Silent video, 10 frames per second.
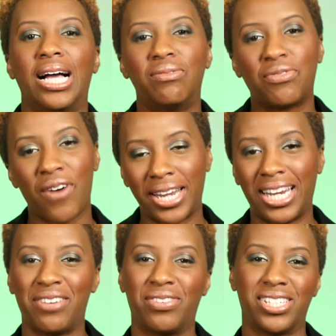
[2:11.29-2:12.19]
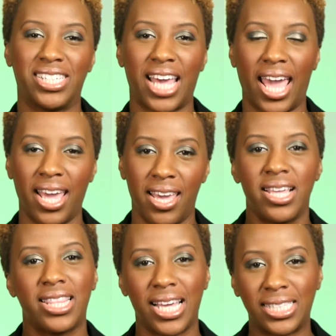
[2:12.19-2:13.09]
And finally for today,
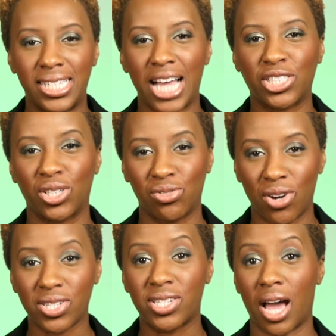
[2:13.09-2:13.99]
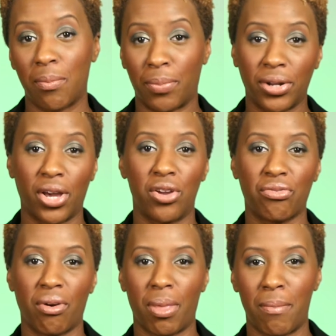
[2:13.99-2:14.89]
the international rock star Bono
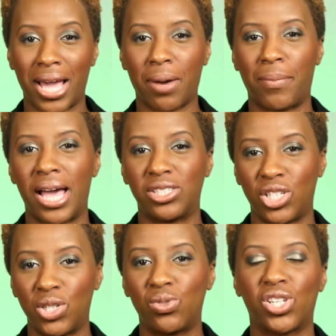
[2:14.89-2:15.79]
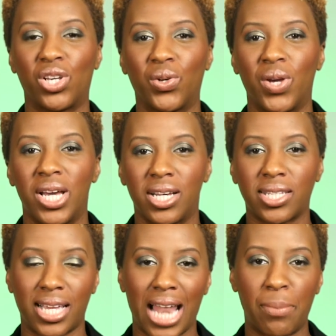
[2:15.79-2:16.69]
from the mega band U2
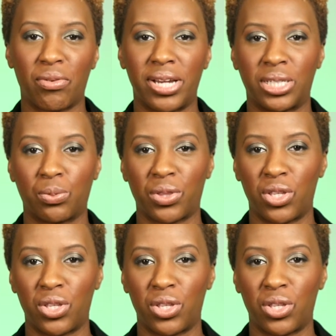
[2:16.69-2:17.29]
has collaborated with